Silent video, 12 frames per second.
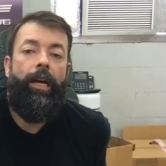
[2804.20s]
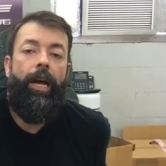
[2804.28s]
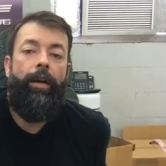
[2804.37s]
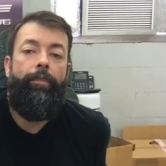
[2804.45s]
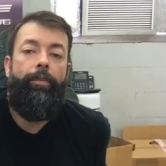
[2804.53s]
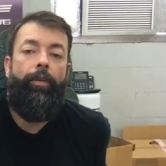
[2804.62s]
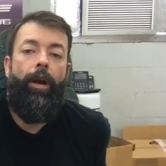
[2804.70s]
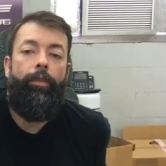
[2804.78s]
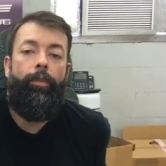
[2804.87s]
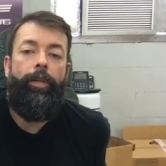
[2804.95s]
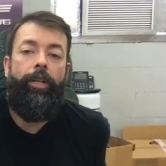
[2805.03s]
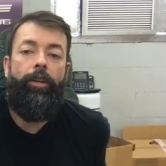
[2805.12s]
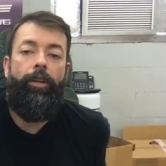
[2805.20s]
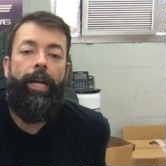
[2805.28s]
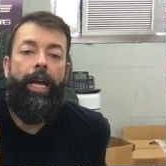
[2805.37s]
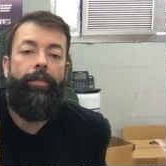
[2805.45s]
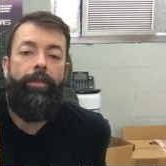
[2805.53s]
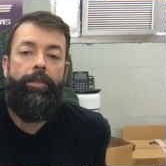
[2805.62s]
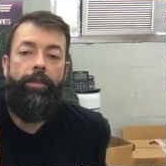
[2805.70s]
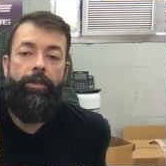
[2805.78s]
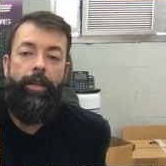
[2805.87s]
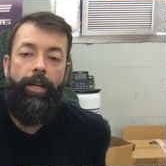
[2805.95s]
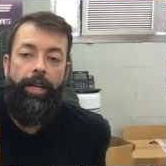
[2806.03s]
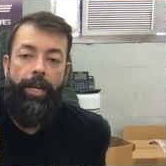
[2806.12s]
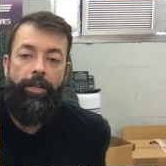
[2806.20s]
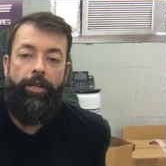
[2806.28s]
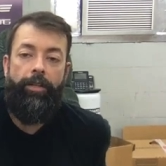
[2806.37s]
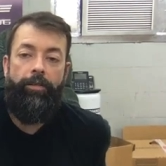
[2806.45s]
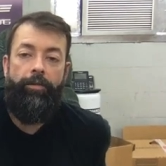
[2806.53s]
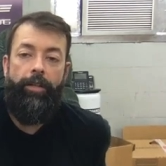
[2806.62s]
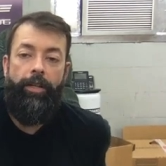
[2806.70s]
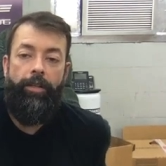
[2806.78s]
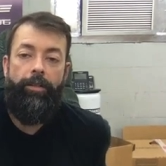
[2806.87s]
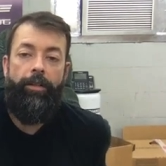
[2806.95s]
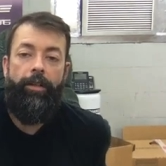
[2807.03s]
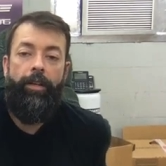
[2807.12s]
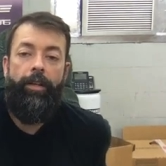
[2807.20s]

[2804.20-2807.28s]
probably could. I haven't tuned any HSVs.